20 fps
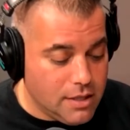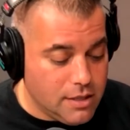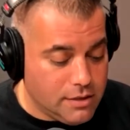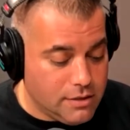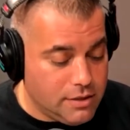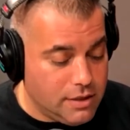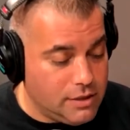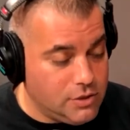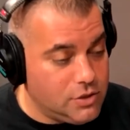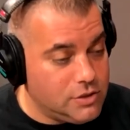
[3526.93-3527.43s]

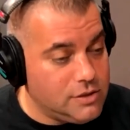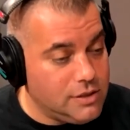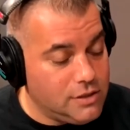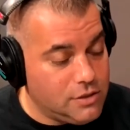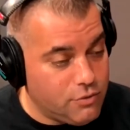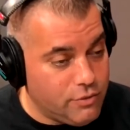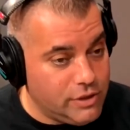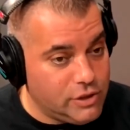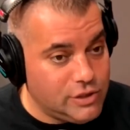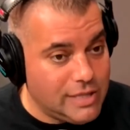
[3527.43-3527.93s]
they just need
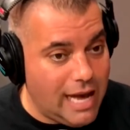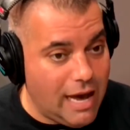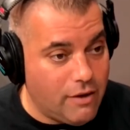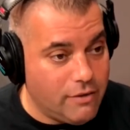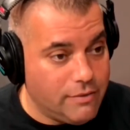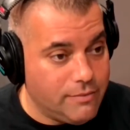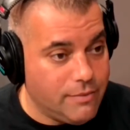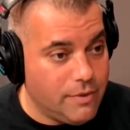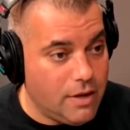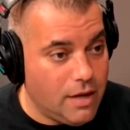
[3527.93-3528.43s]
to reach
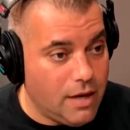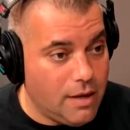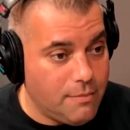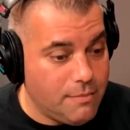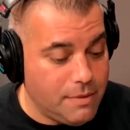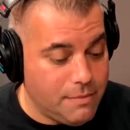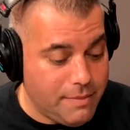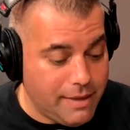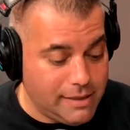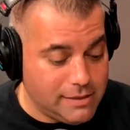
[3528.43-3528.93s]
out
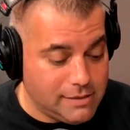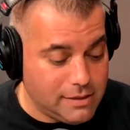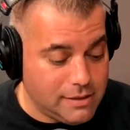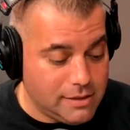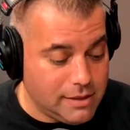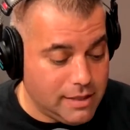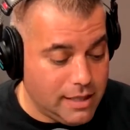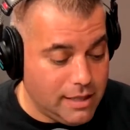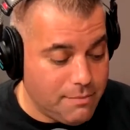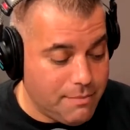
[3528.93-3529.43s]
and
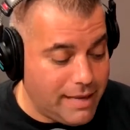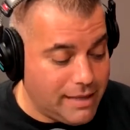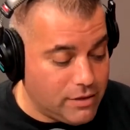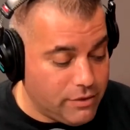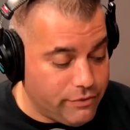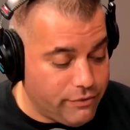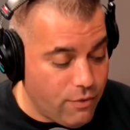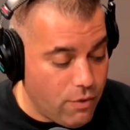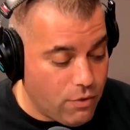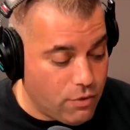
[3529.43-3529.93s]
basically make the
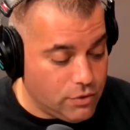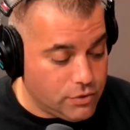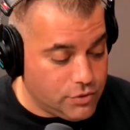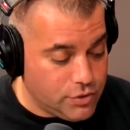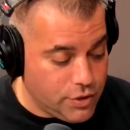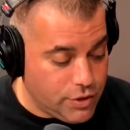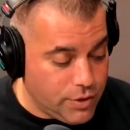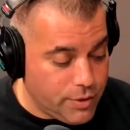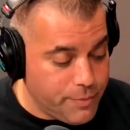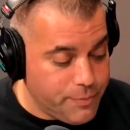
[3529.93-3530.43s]
phone call
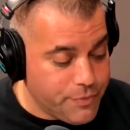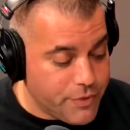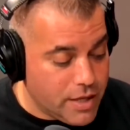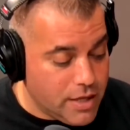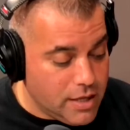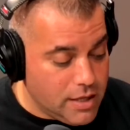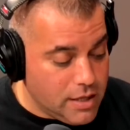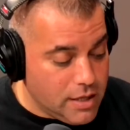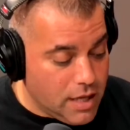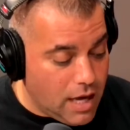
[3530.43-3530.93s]
to you.
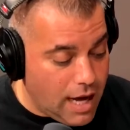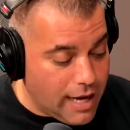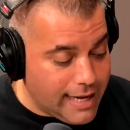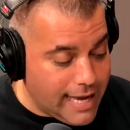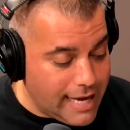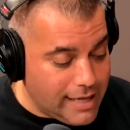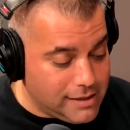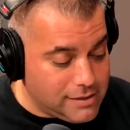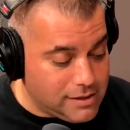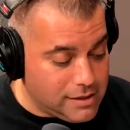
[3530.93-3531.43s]

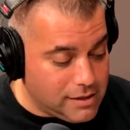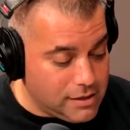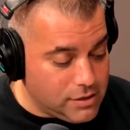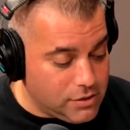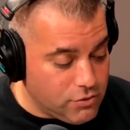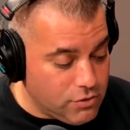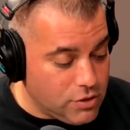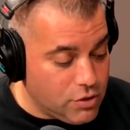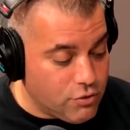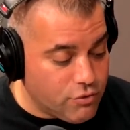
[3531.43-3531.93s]
Again, it's
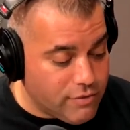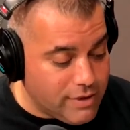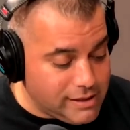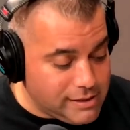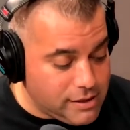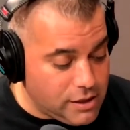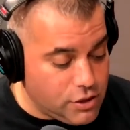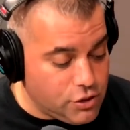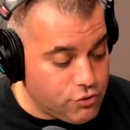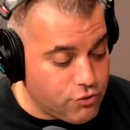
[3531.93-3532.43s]

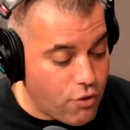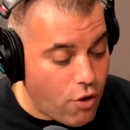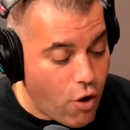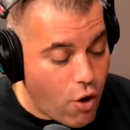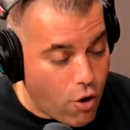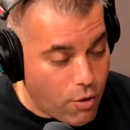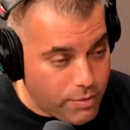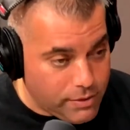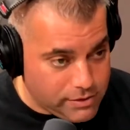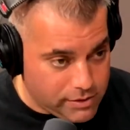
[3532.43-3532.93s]
Larissa
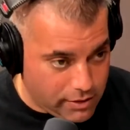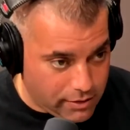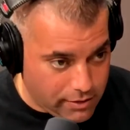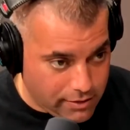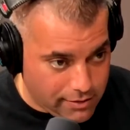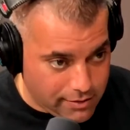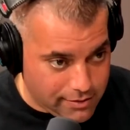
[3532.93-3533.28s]
Drahobitzer,